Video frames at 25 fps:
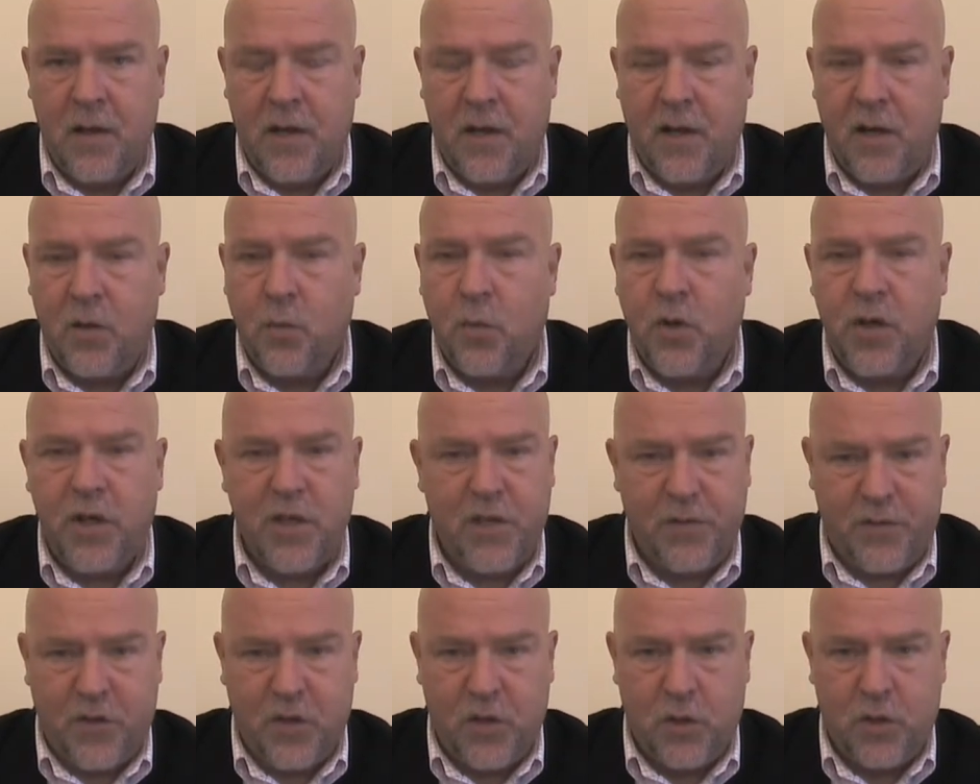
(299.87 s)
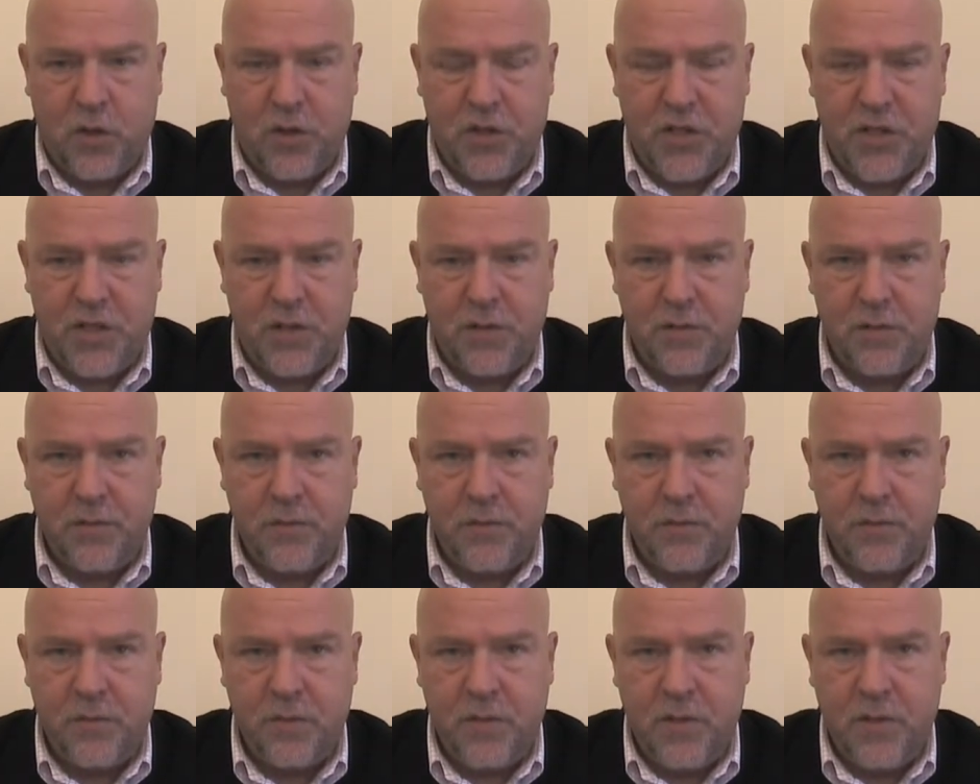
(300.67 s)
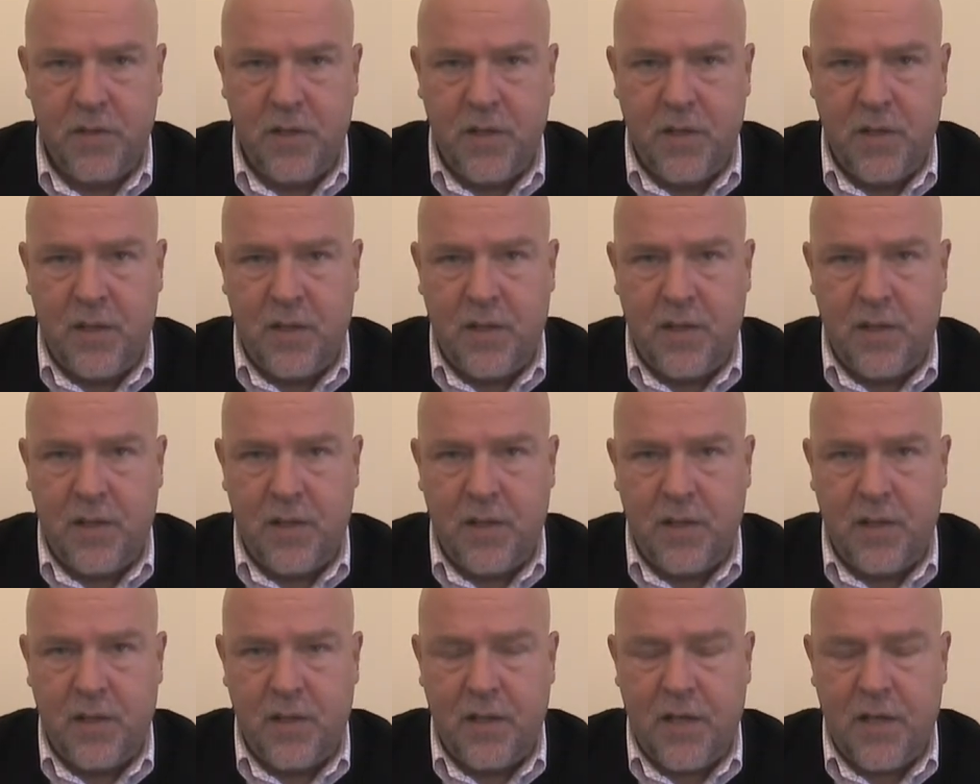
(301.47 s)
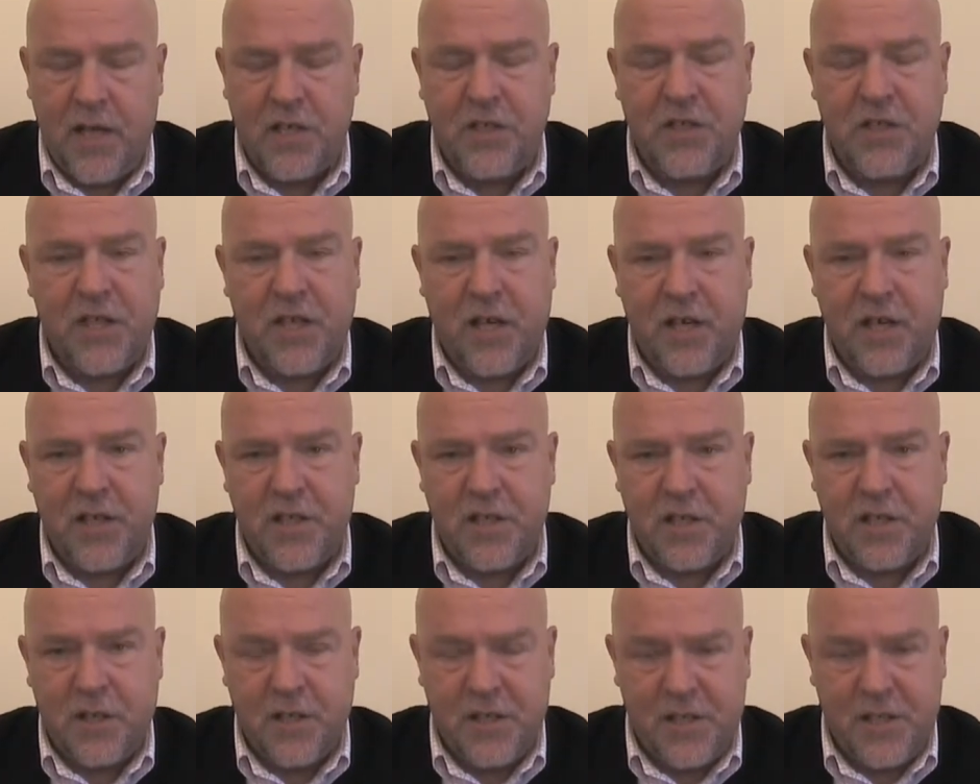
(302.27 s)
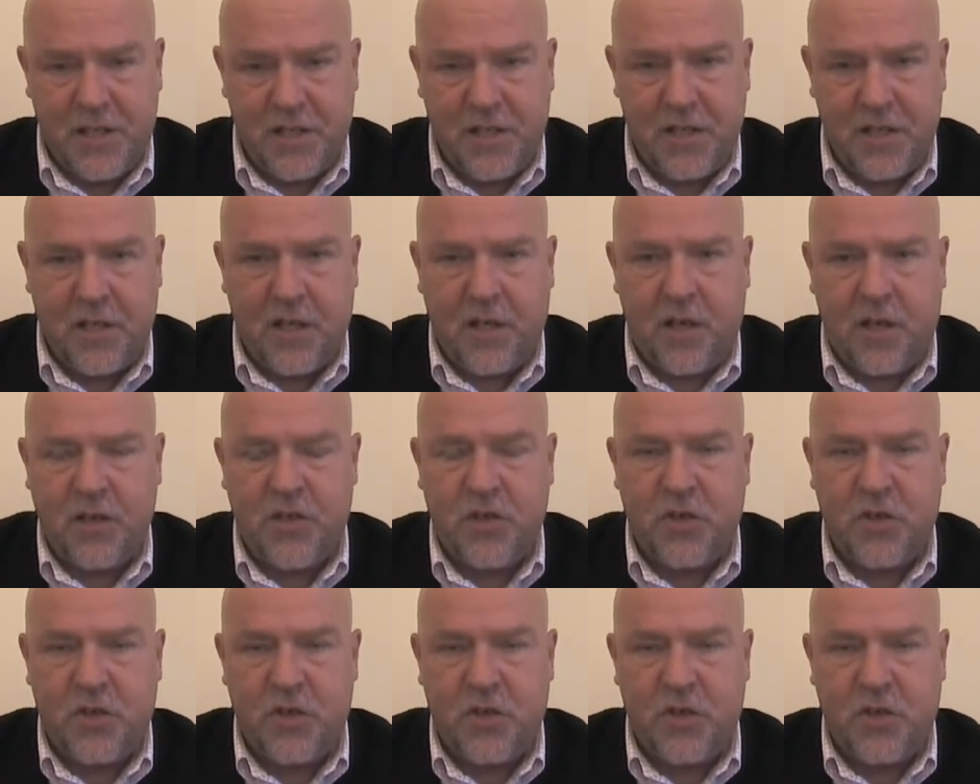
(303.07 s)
And a word of caution, Educationalists are